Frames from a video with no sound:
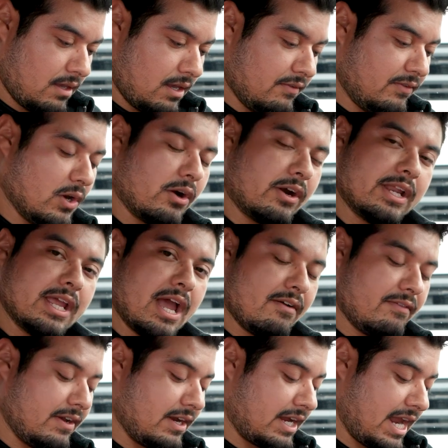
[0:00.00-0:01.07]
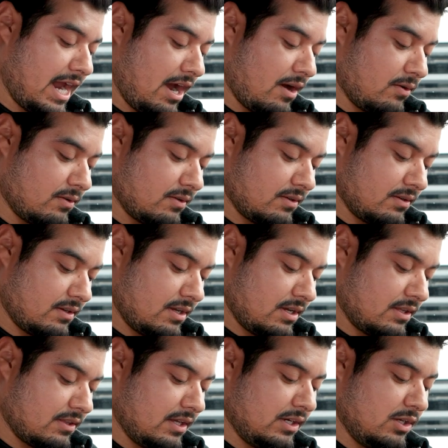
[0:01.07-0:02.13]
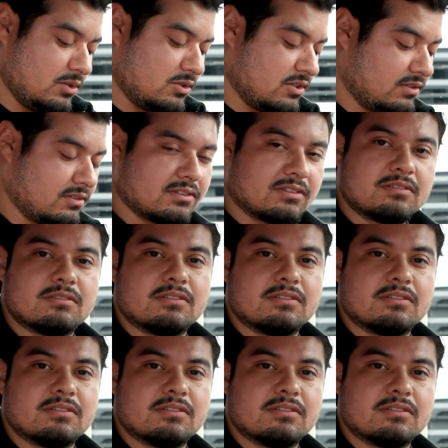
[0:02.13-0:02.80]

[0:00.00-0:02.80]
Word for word: If you already have an account, then you just